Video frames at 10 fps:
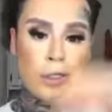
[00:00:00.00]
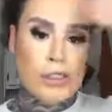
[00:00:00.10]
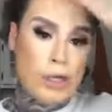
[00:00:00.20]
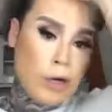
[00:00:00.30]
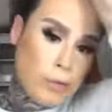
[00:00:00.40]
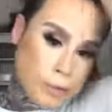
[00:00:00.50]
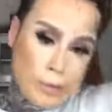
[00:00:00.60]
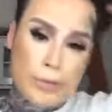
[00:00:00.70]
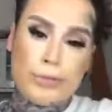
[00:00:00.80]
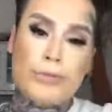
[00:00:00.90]
So
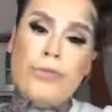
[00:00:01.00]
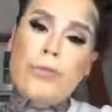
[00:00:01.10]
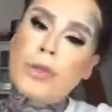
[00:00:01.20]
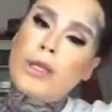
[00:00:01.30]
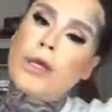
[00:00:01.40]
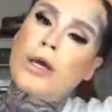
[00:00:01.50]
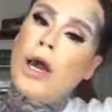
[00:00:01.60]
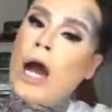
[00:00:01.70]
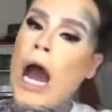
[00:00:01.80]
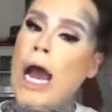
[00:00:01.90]

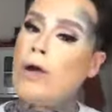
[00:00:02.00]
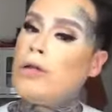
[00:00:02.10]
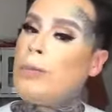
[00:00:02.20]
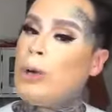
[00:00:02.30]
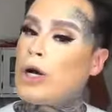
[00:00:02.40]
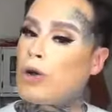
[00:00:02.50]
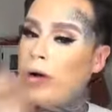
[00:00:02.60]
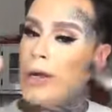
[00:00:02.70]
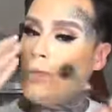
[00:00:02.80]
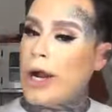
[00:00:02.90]
I only put
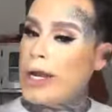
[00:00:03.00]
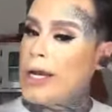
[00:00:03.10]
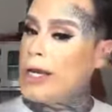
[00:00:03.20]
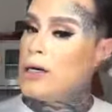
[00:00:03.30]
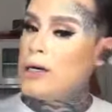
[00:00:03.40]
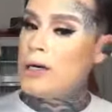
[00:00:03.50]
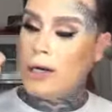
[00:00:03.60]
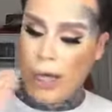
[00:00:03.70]
cream right here,